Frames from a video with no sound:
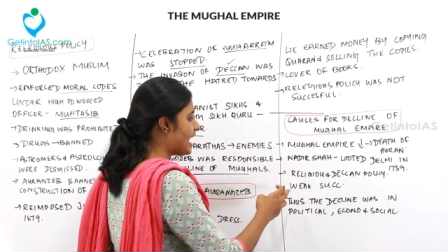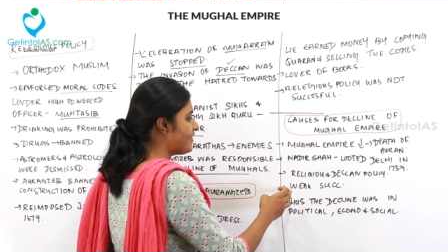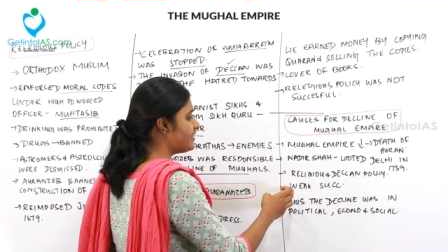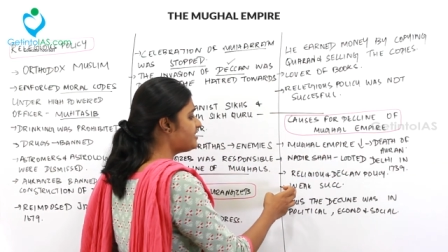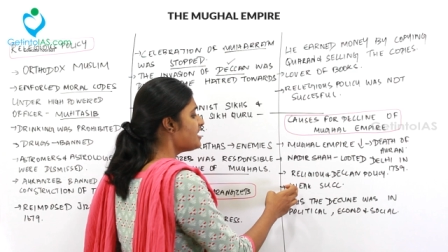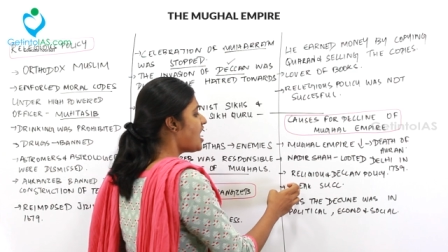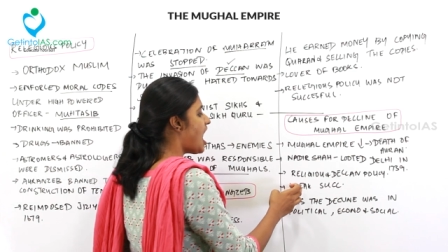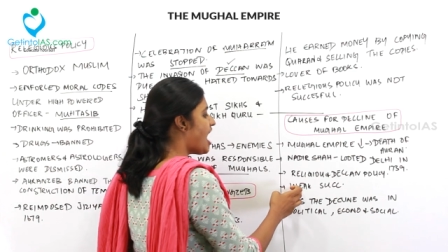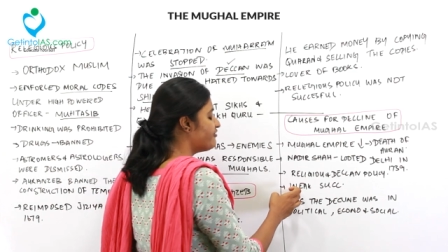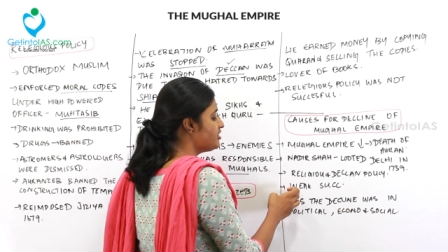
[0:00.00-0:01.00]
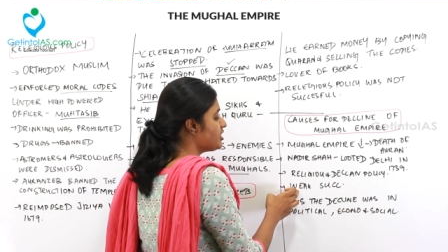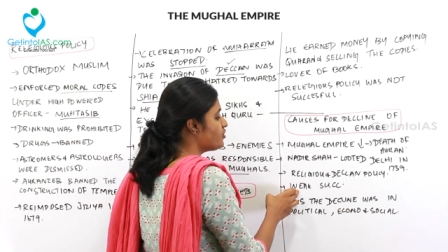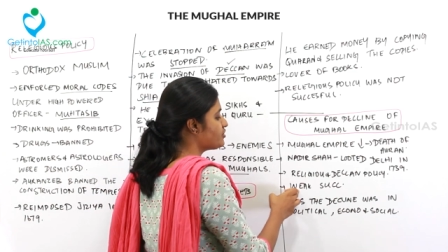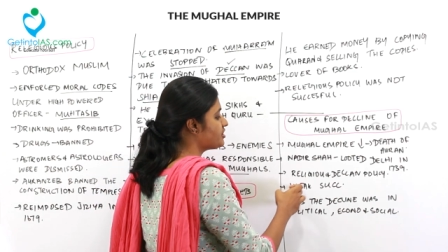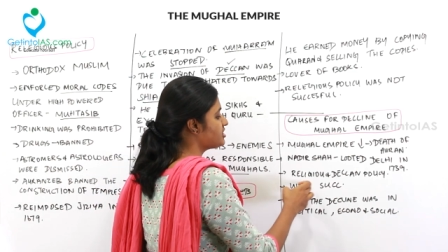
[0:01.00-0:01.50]
And then after
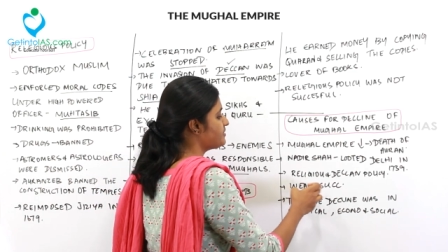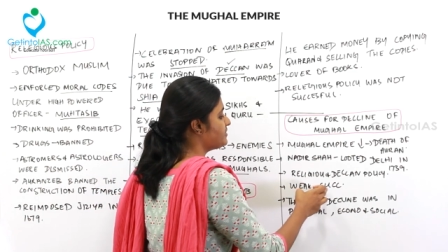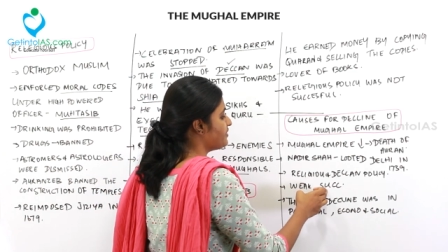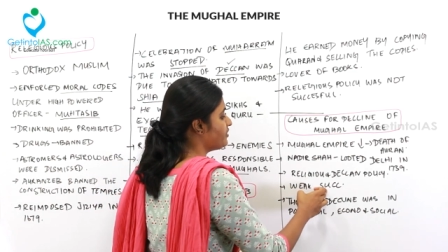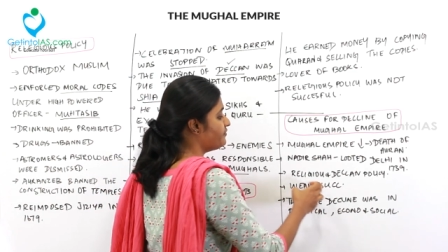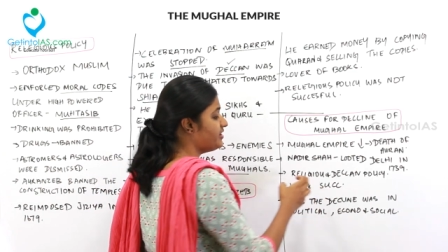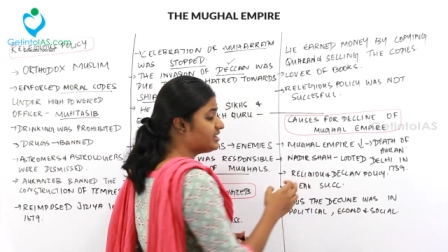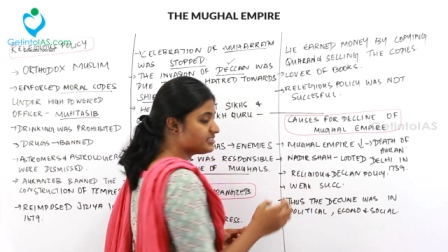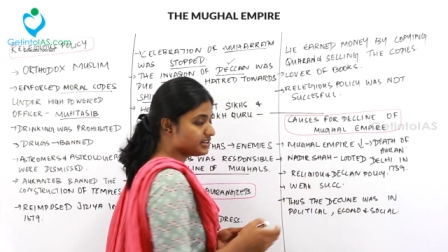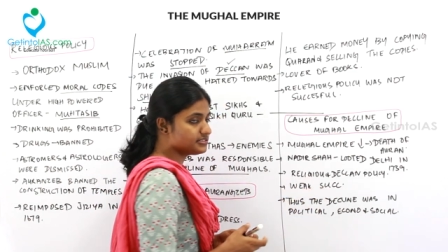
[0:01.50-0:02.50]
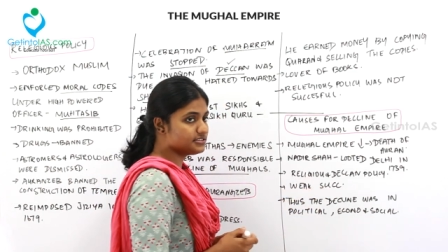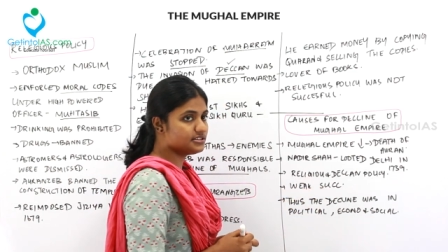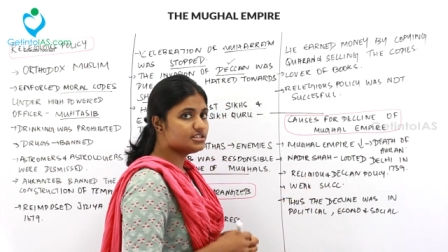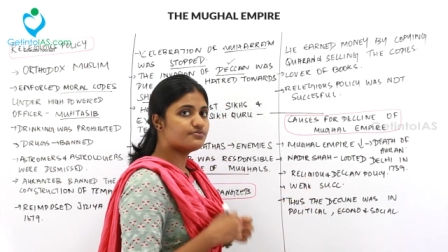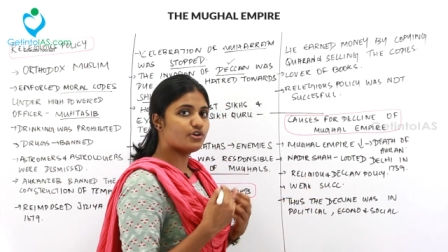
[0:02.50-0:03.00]
Aurangzeb, there were weak
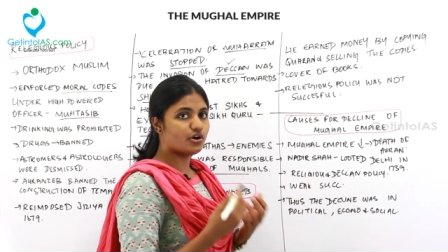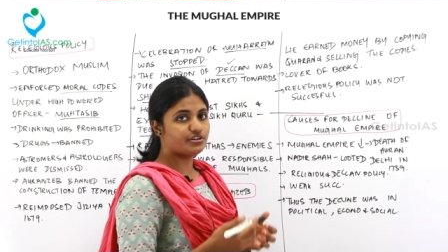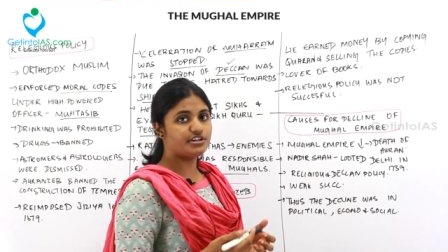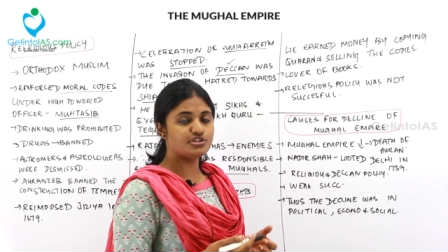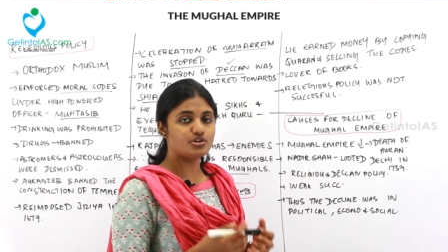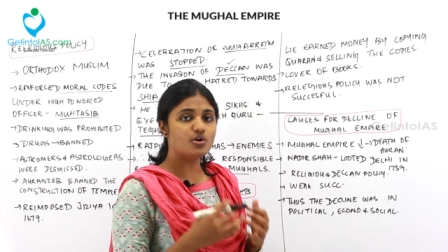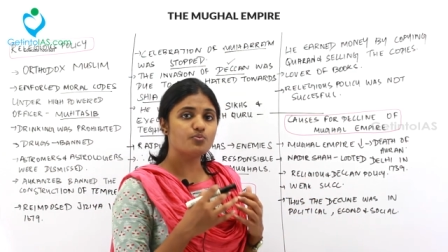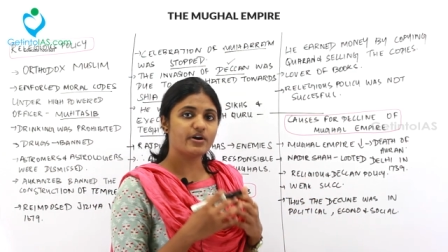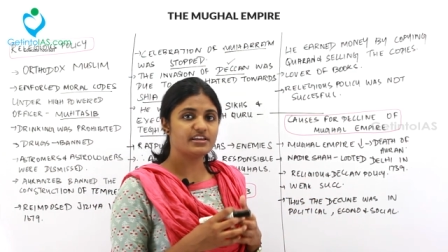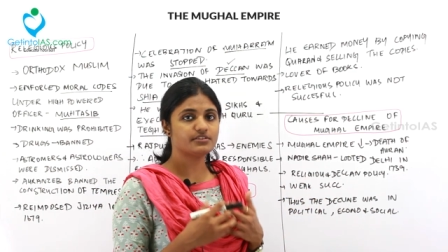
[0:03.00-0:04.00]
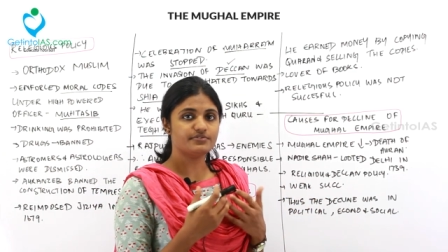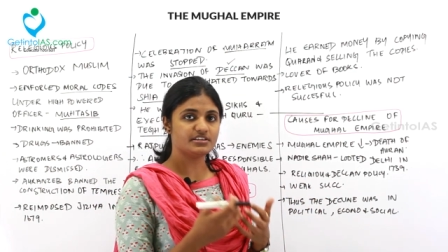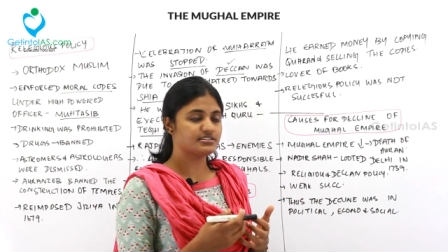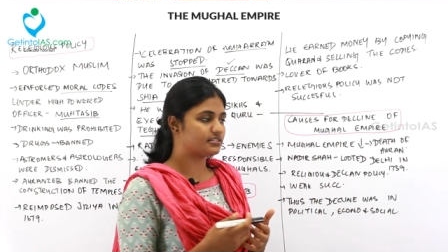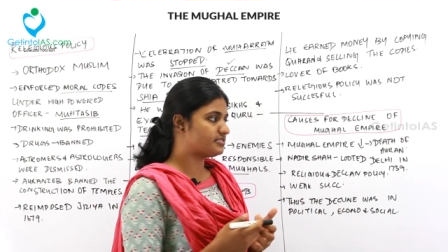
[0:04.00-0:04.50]
successors. We already saw why the
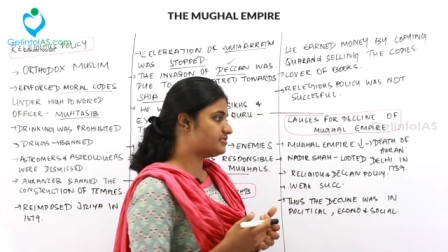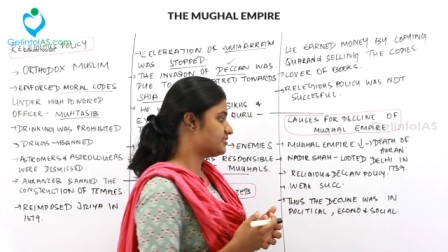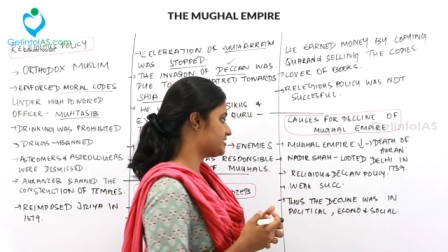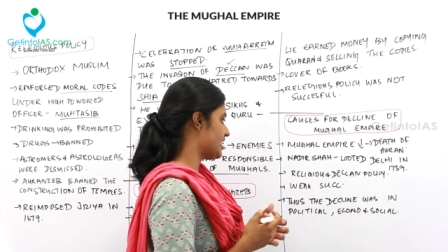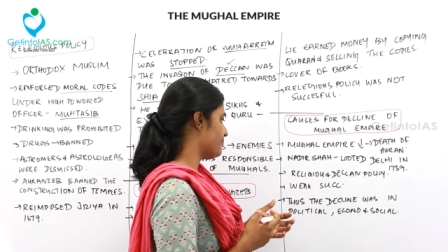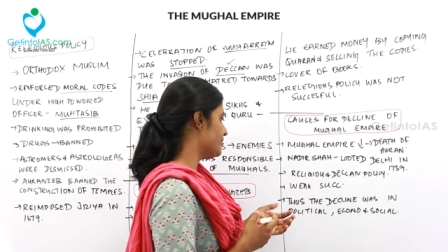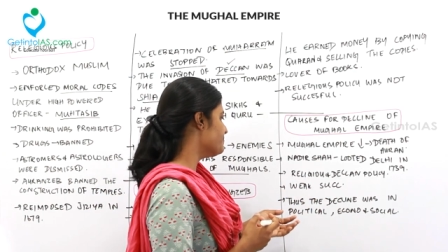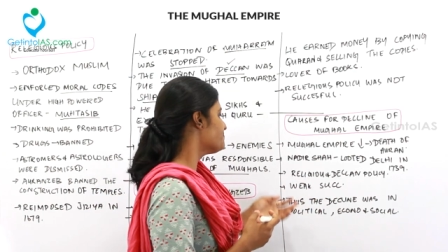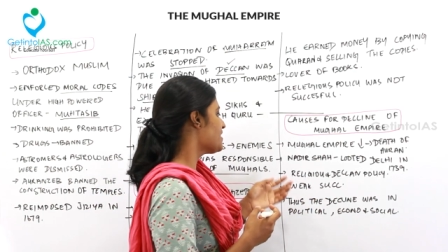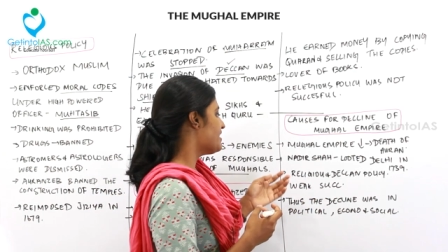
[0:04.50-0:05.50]
weak successors came in.